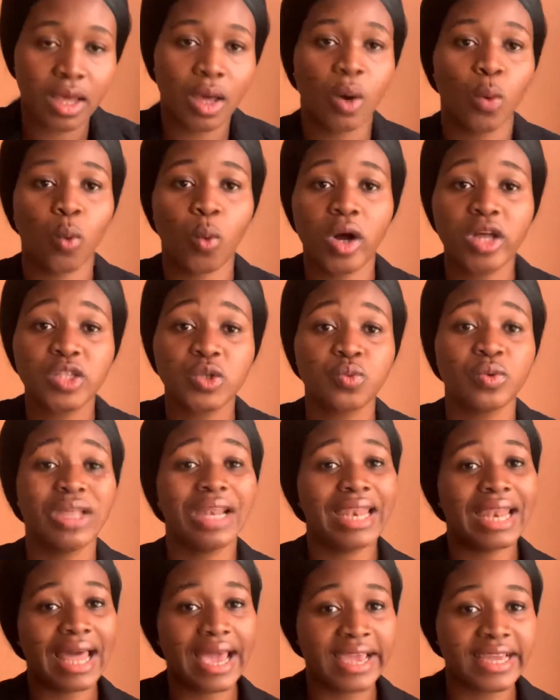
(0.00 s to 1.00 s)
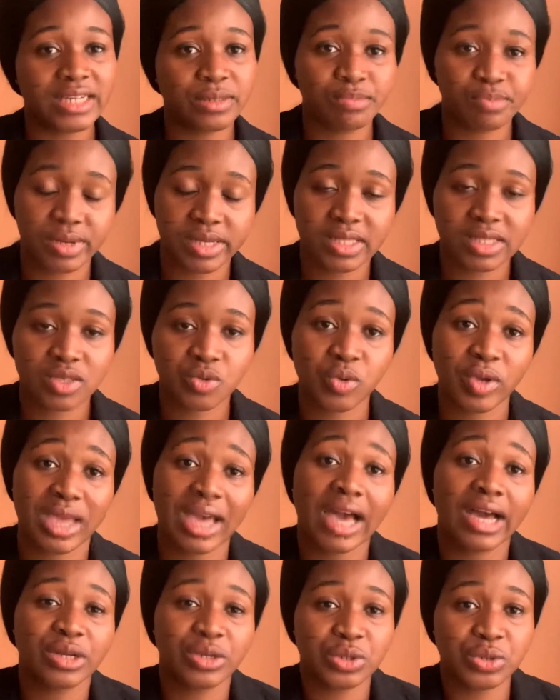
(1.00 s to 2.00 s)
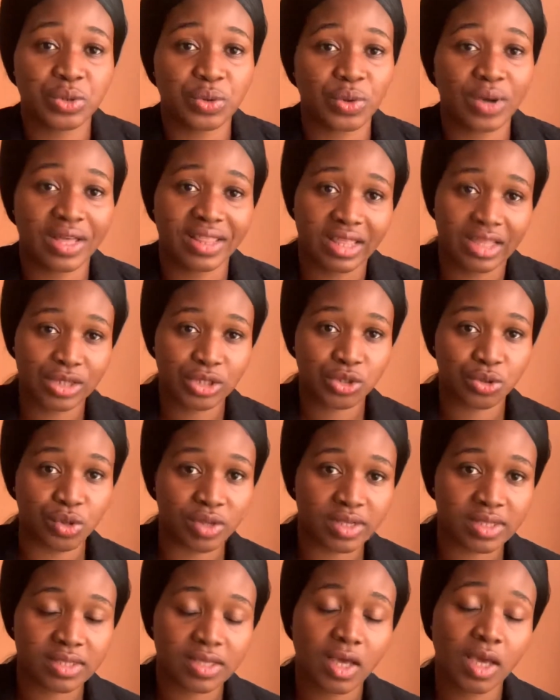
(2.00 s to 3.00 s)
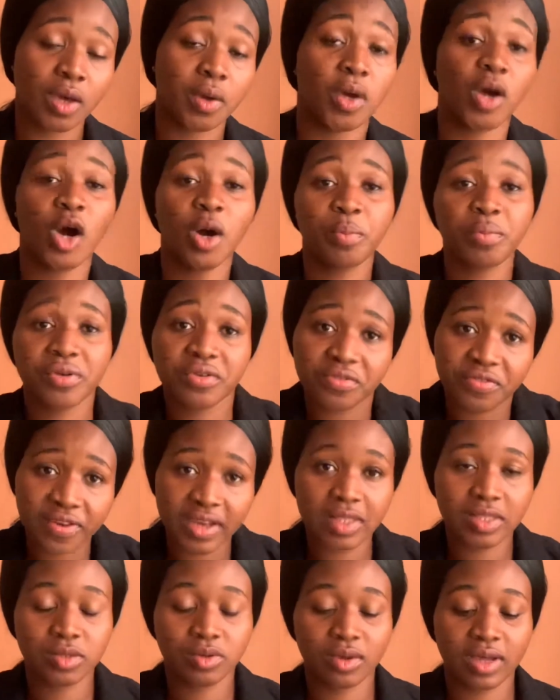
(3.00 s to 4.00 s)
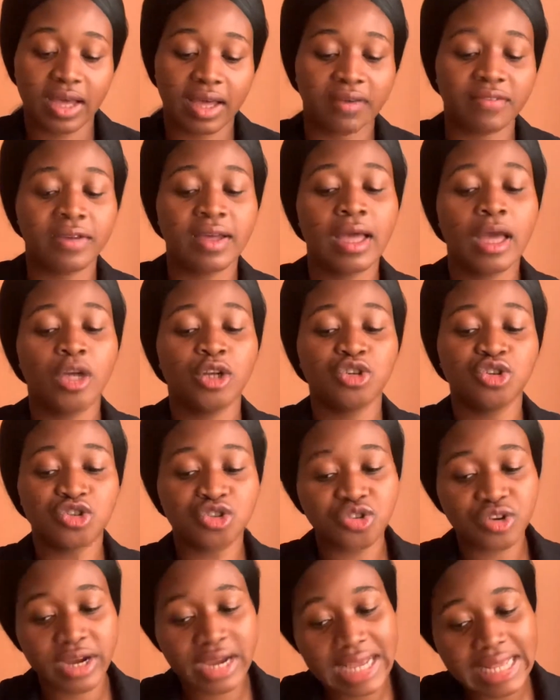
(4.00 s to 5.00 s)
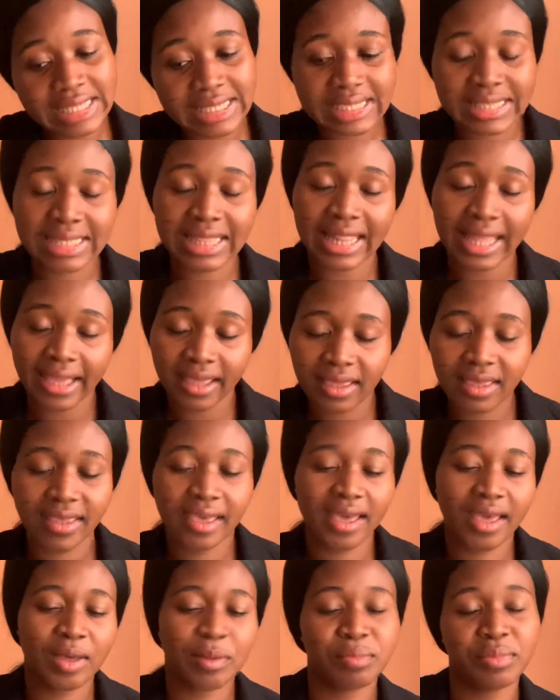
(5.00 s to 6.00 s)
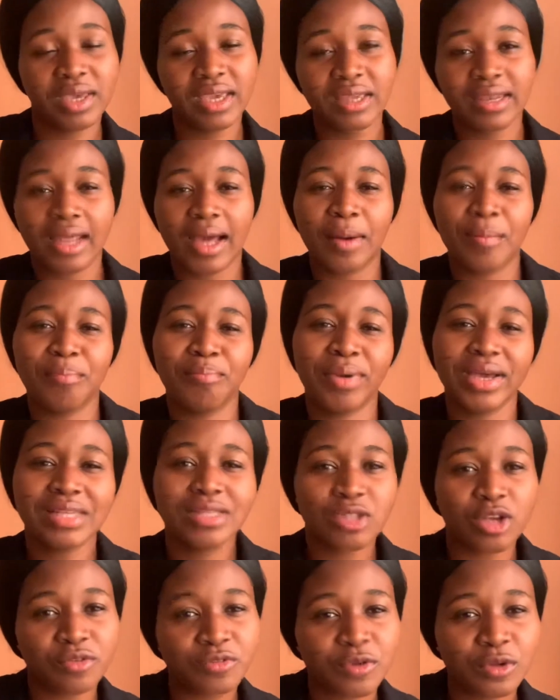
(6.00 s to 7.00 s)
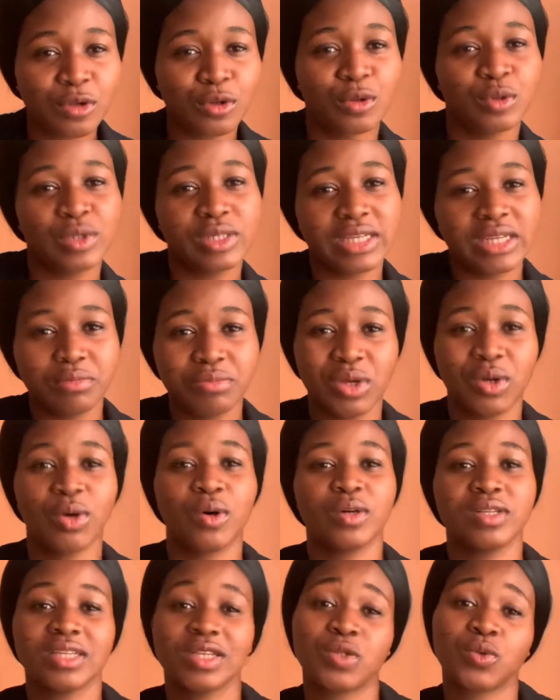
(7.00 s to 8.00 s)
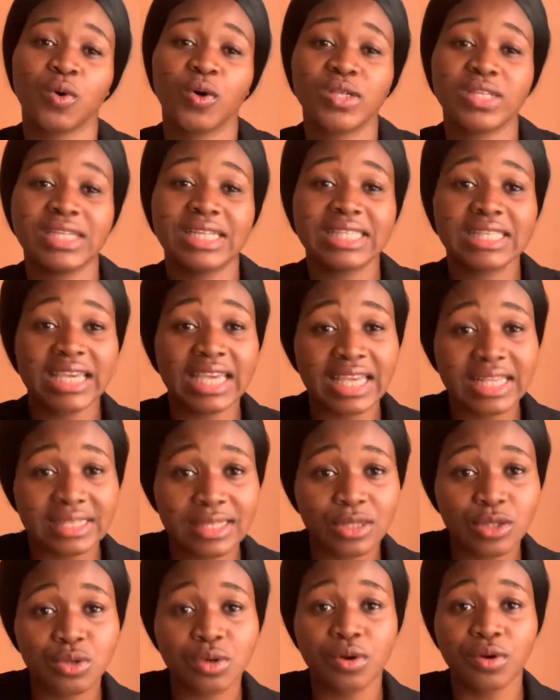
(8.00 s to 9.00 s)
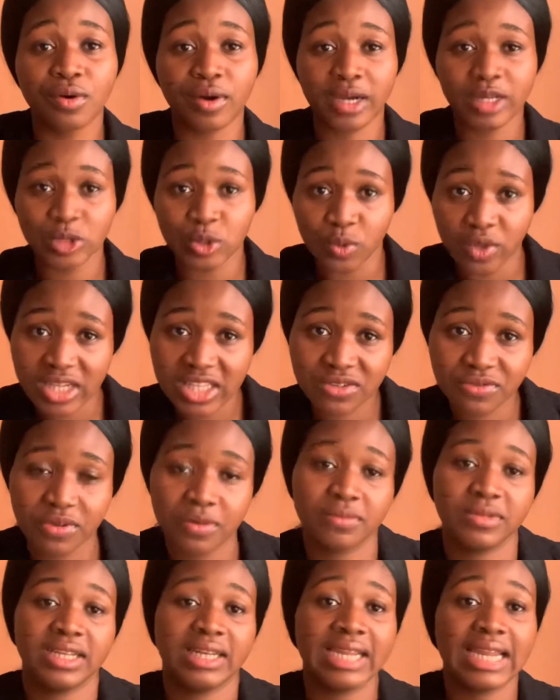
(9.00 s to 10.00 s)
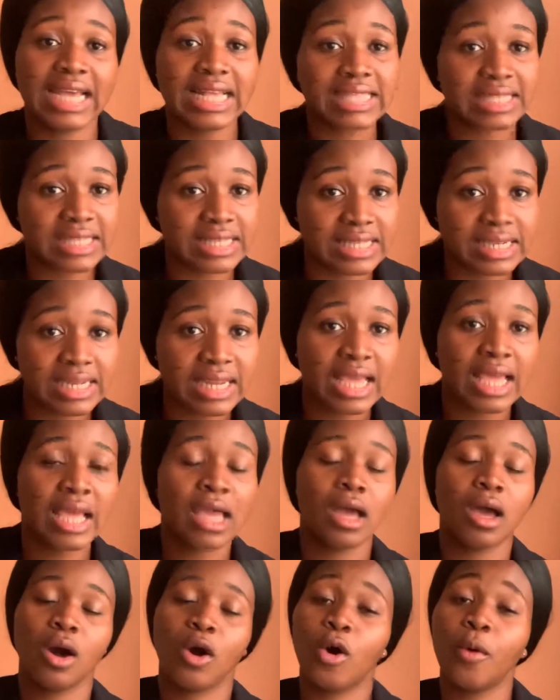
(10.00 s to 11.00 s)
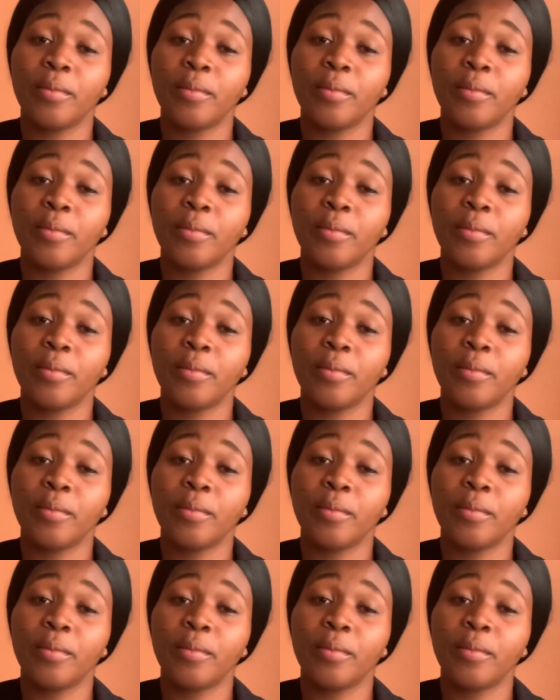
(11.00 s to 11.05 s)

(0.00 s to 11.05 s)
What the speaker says: what we liked, but we had no other choice. We all prefer to have dressed, like, yeah, be in our best of clothing, because it wasn't easy to graduate from the nursing or